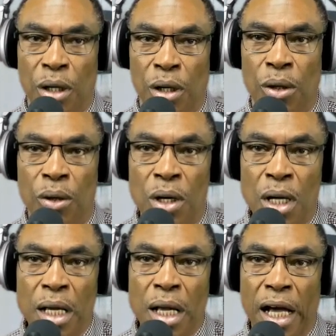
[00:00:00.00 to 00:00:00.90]
go
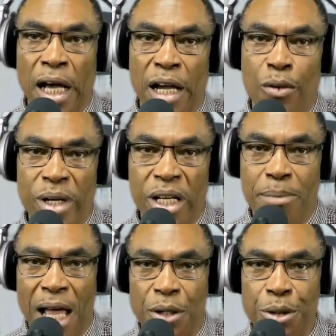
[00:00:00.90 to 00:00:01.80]
uh, and read
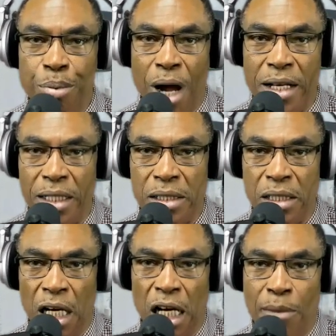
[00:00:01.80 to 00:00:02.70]
about the products
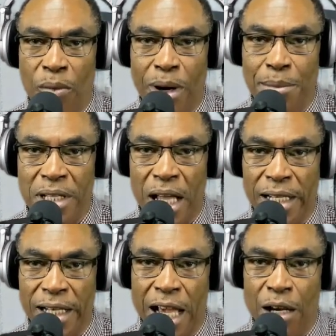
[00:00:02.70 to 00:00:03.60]
on my
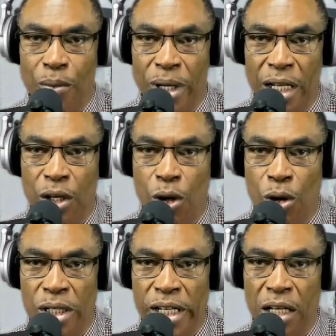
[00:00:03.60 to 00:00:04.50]
website at
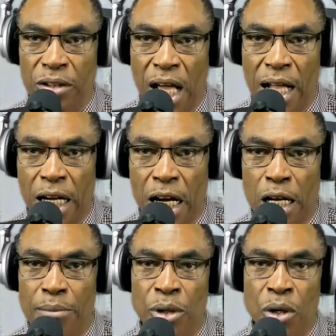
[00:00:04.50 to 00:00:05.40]

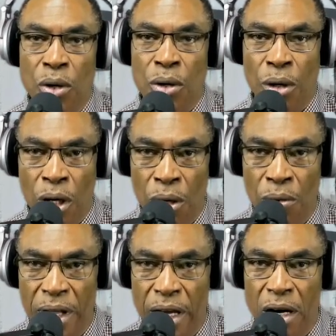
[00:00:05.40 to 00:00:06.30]
winincourtnow.com.
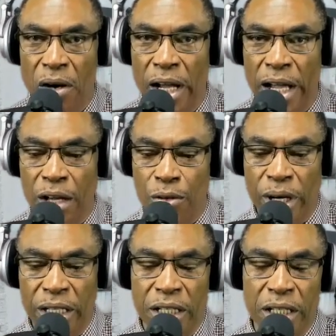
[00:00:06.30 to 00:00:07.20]
Go there and
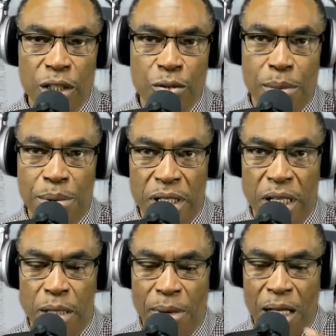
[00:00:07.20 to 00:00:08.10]
read the
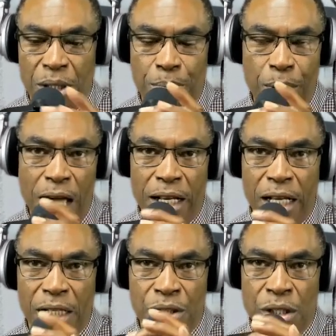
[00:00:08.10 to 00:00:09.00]
description about the
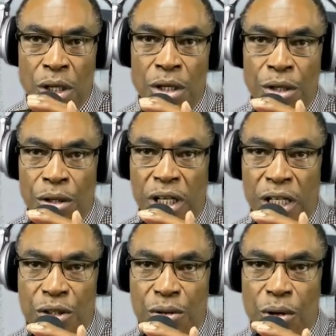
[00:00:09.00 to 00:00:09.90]
products. You
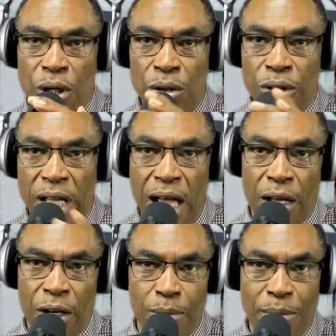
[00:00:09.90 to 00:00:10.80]
can scroll
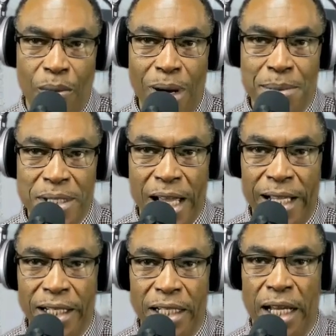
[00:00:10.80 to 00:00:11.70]
down on my
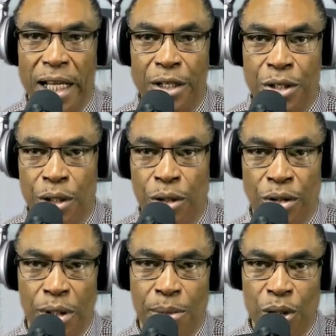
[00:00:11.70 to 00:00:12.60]
website uh, to
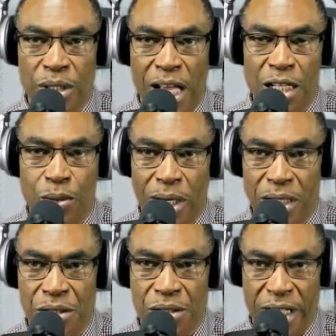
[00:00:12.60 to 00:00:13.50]
the most asked
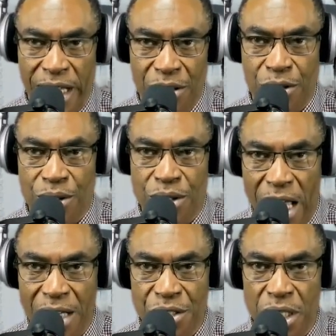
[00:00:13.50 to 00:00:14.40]
questions and answers
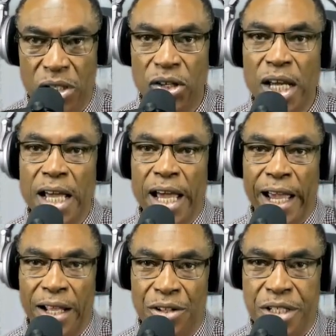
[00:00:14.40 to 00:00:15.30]
section
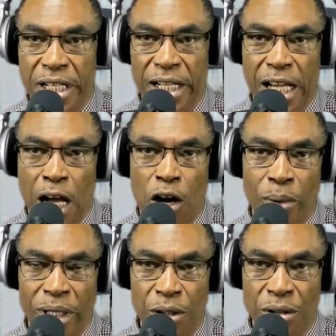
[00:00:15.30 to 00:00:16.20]
and see how
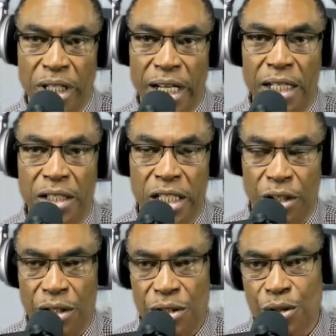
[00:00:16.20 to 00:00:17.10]
we do things.
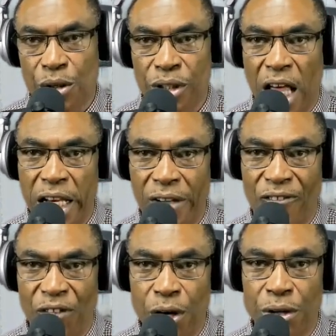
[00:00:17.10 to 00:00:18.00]
You can scroll down
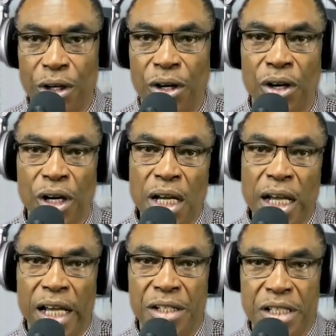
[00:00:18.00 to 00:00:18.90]
even further
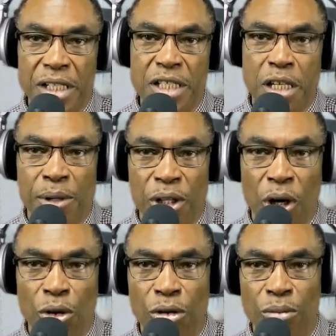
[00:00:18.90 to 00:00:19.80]
and see some of the
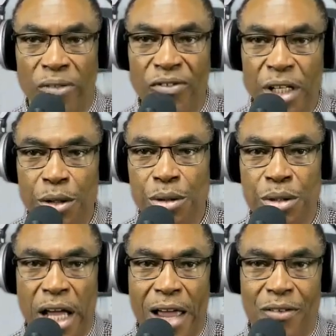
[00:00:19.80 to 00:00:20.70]
older
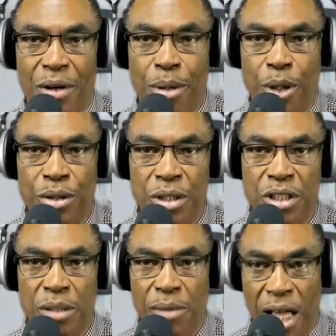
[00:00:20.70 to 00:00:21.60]
reviews. I haven't posted
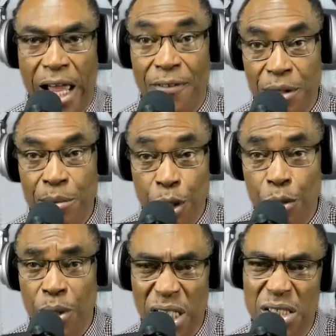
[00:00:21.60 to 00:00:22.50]
some, I have some
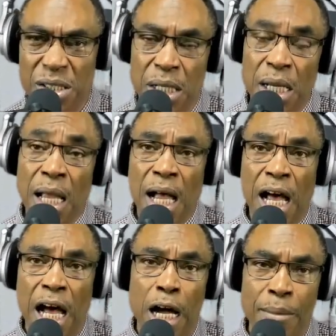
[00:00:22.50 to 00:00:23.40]
new ones.
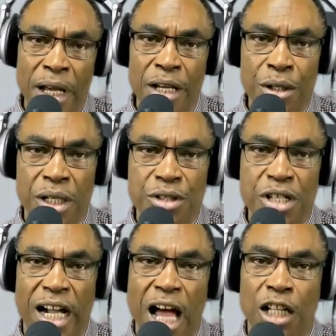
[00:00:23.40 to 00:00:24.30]
Uh, and you can
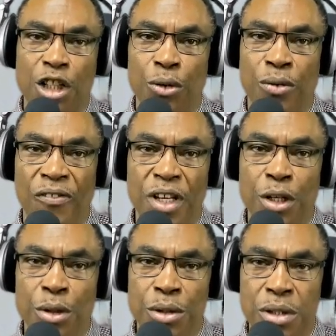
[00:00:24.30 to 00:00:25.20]
check out those
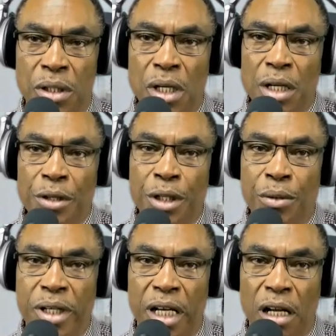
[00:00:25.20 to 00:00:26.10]
reviews
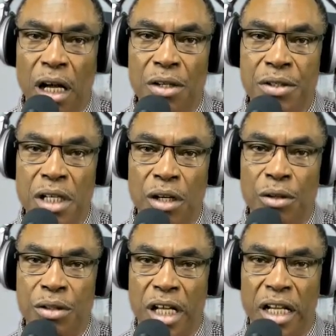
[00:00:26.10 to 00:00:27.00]
you can
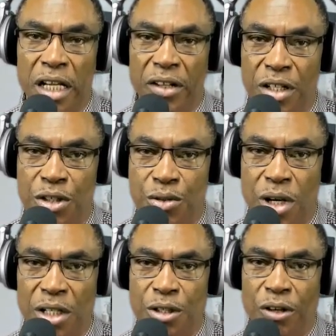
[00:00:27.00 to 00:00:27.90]
also study the
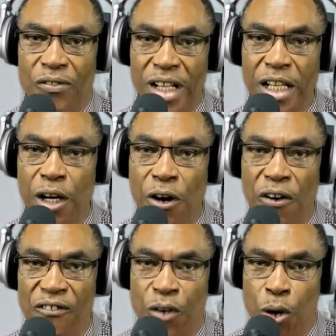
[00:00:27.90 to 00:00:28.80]
instructional
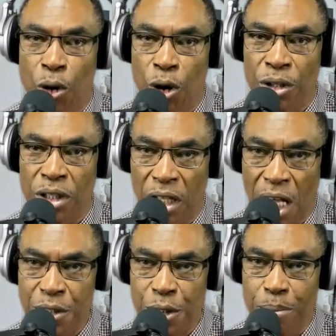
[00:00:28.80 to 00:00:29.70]
video for the
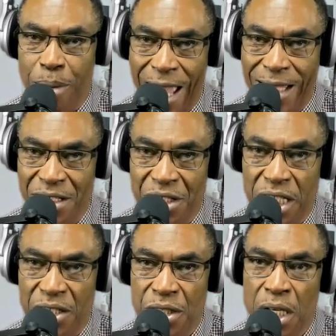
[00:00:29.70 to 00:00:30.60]
lawsuit
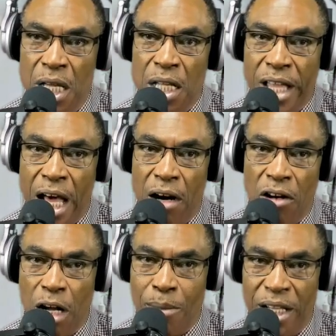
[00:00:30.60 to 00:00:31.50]
packages that
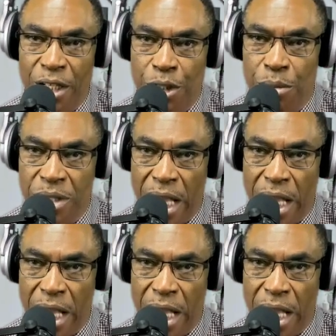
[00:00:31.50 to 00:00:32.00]
are on my YouTube